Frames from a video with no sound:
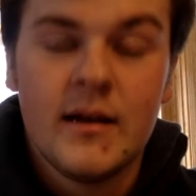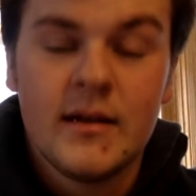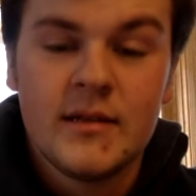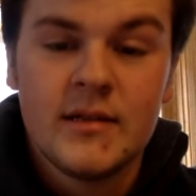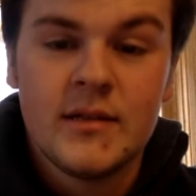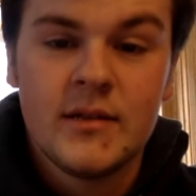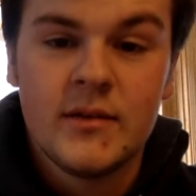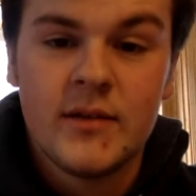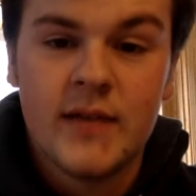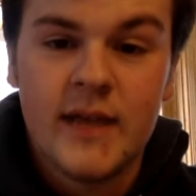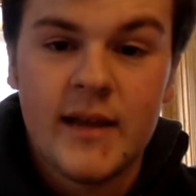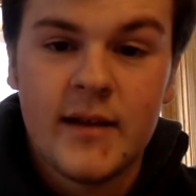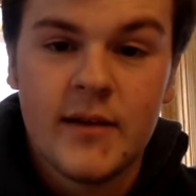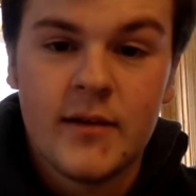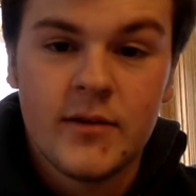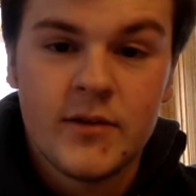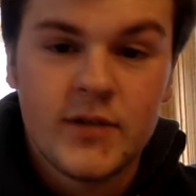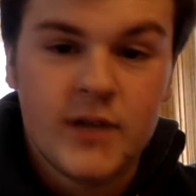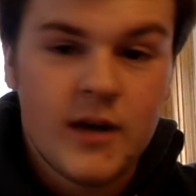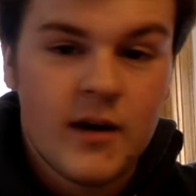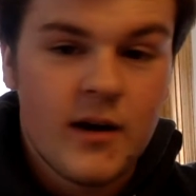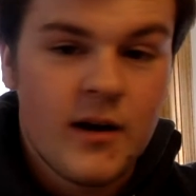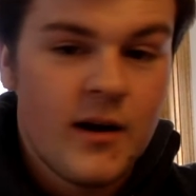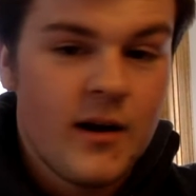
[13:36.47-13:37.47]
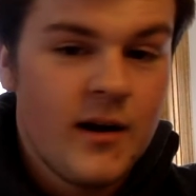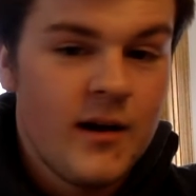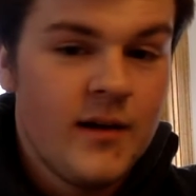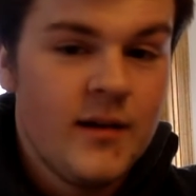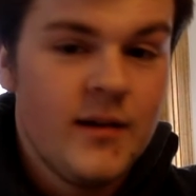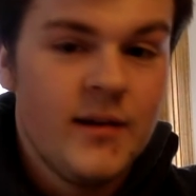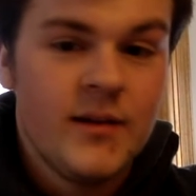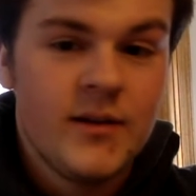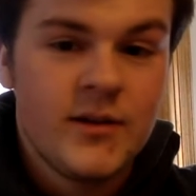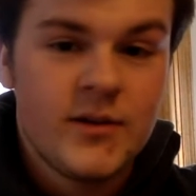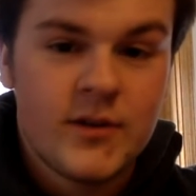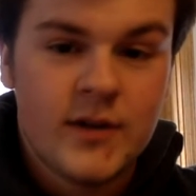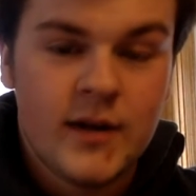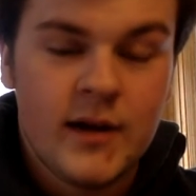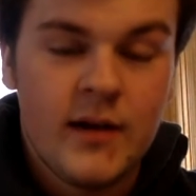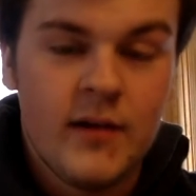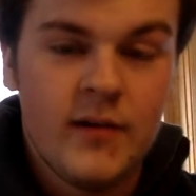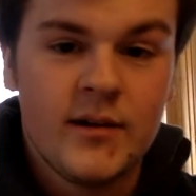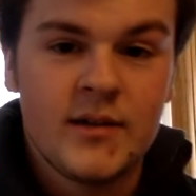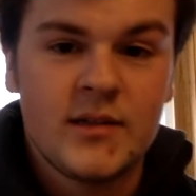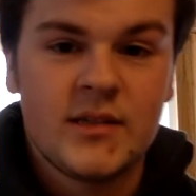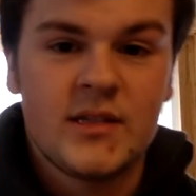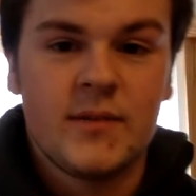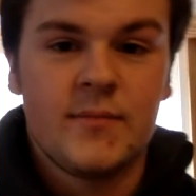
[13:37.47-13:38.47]
Zdeno Chara
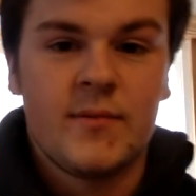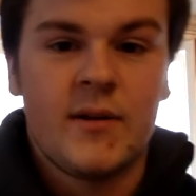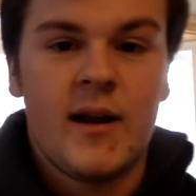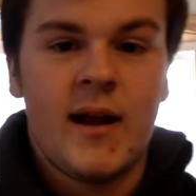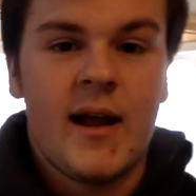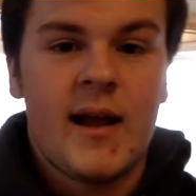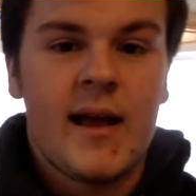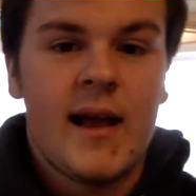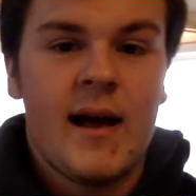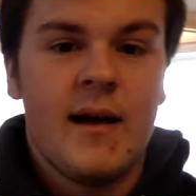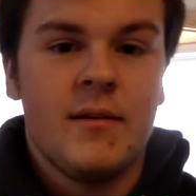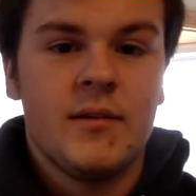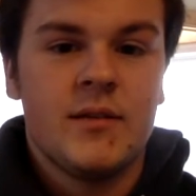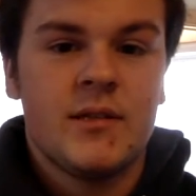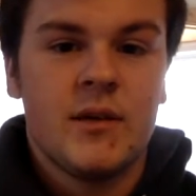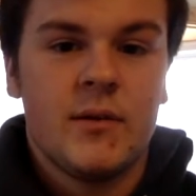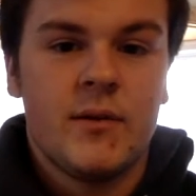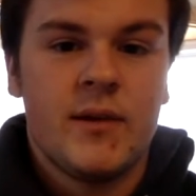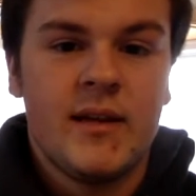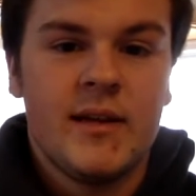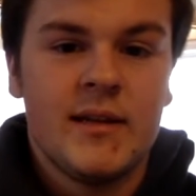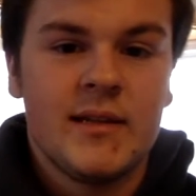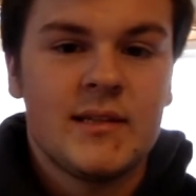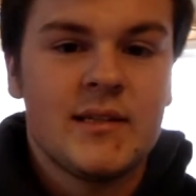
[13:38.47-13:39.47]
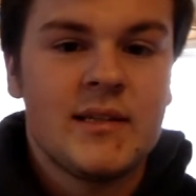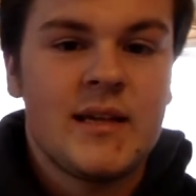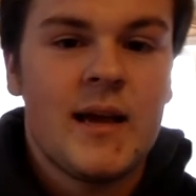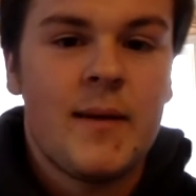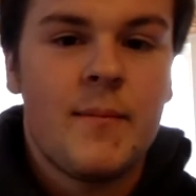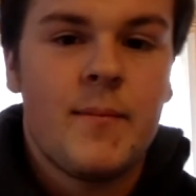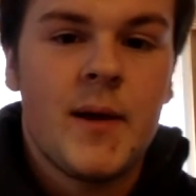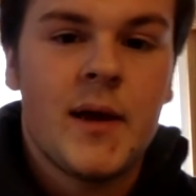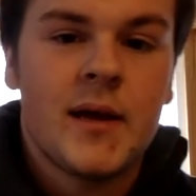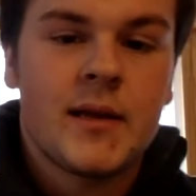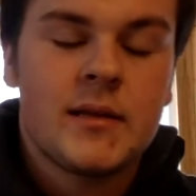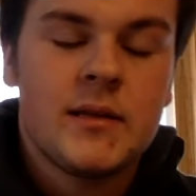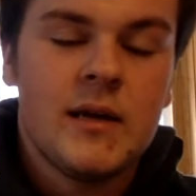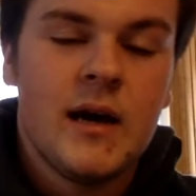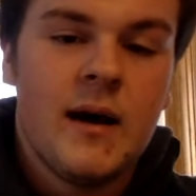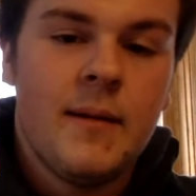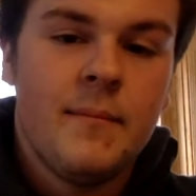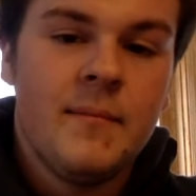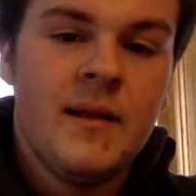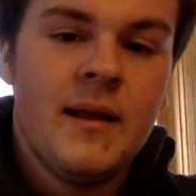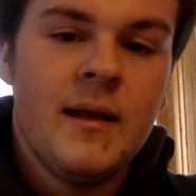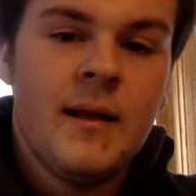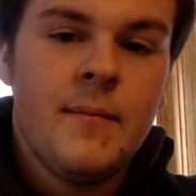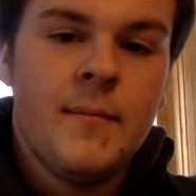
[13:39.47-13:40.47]
trailers the breakout, so he doesn't get picked
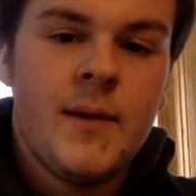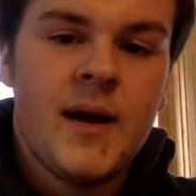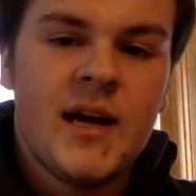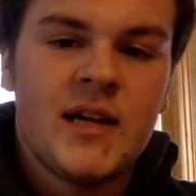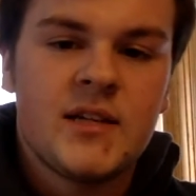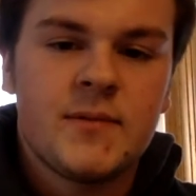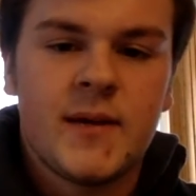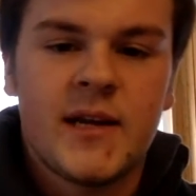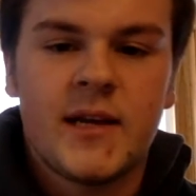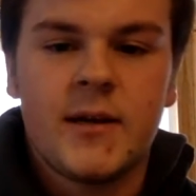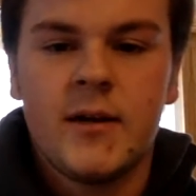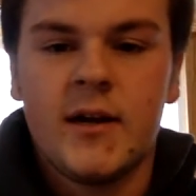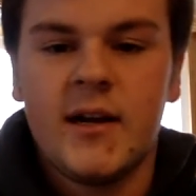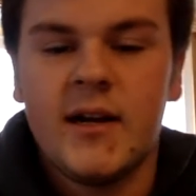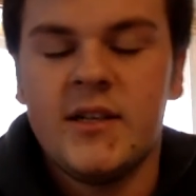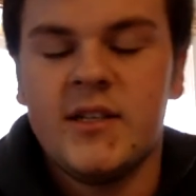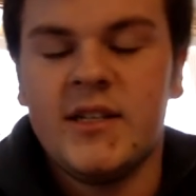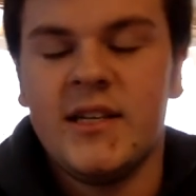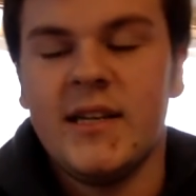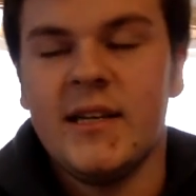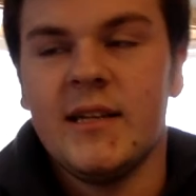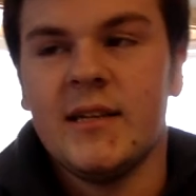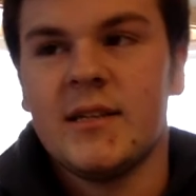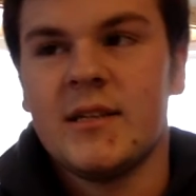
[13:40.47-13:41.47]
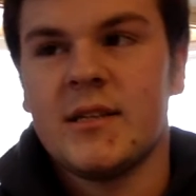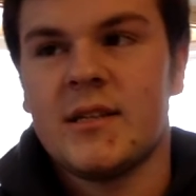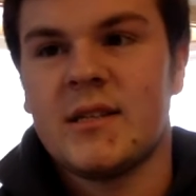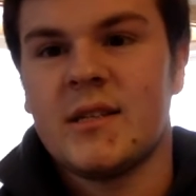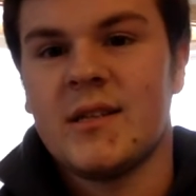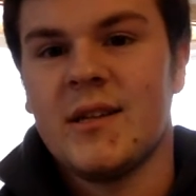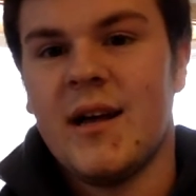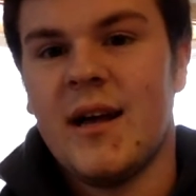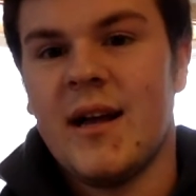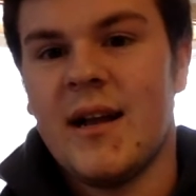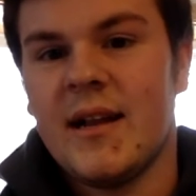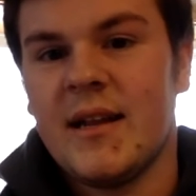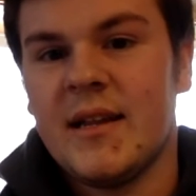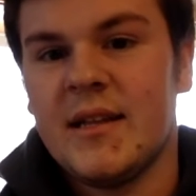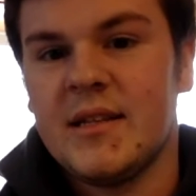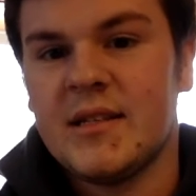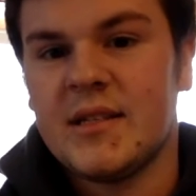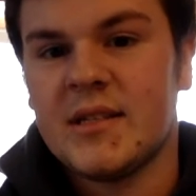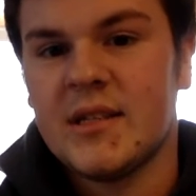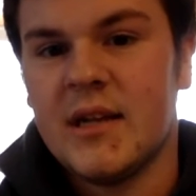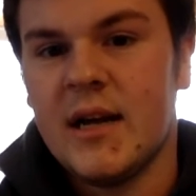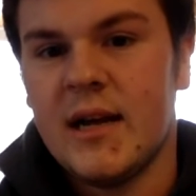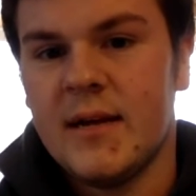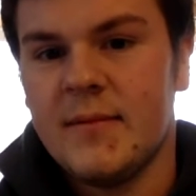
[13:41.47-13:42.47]
up. Passed by Krejci into the slot, and he
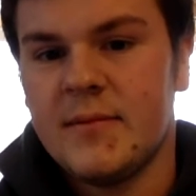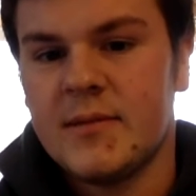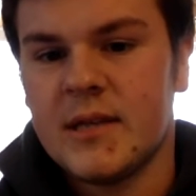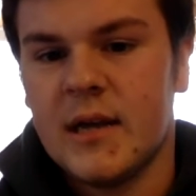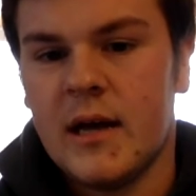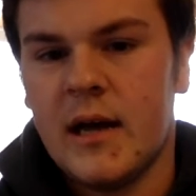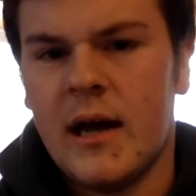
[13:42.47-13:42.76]
snipes.